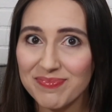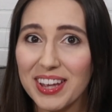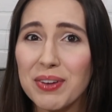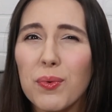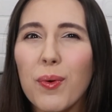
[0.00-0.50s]

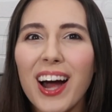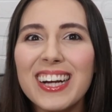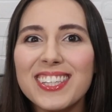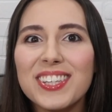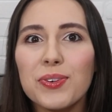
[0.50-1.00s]
And why
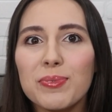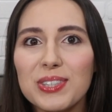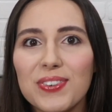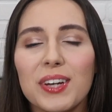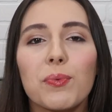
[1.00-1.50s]
is it so
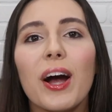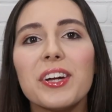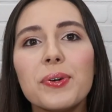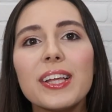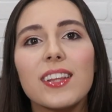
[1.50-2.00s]
much fun? Why
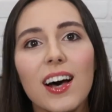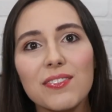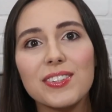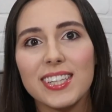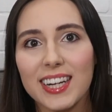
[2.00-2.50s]
do we
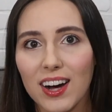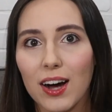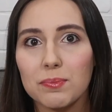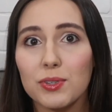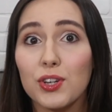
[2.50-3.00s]
love
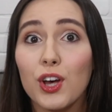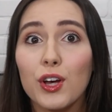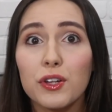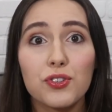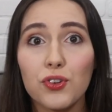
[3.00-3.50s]

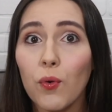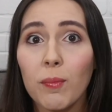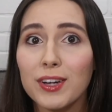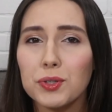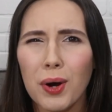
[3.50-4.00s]
sitcoms so much?